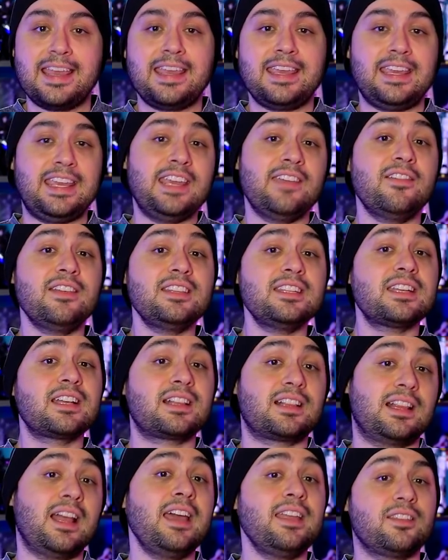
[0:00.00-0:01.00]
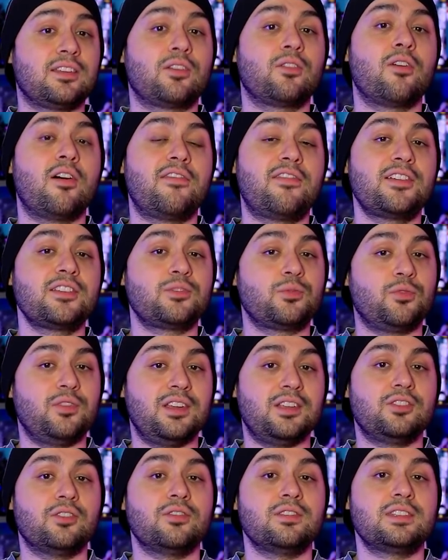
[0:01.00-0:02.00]
He even declined her offer to
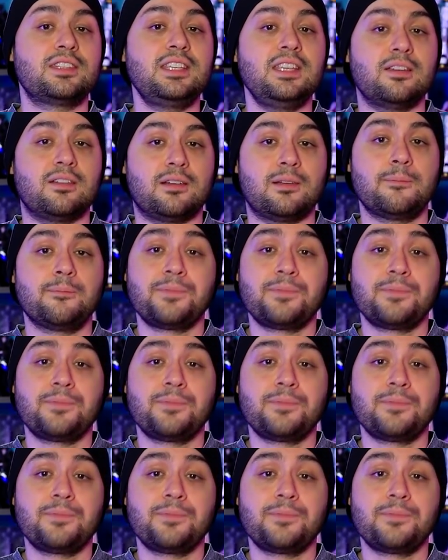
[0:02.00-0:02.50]
rejoin Zeon.